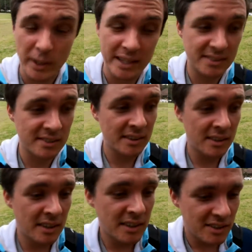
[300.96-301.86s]
weeks.
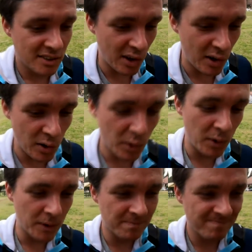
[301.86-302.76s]
So
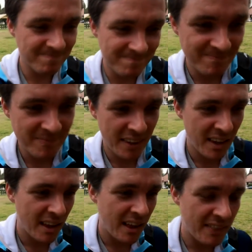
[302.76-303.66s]

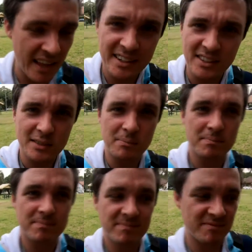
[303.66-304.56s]
that doesn't
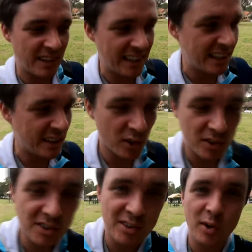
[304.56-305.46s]
really
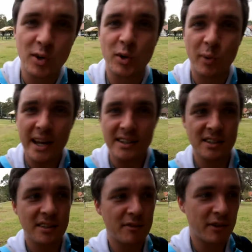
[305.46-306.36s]
look so great
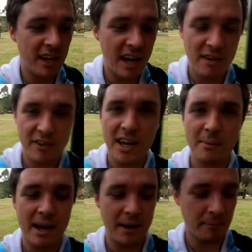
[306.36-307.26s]
for the half
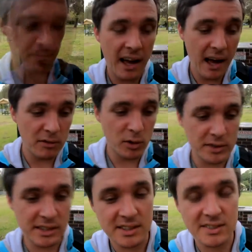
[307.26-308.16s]
Ironman. I have
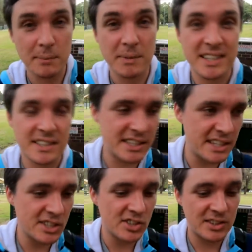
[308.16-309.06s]
looked into some
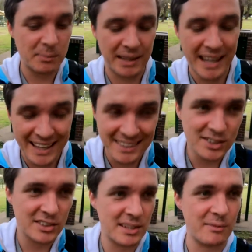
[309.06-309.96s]
contingency
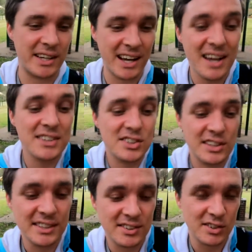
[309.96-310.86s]
plans in regards to
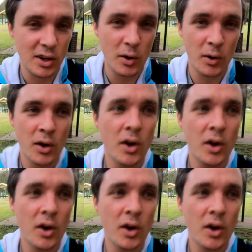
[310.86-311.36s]
this. So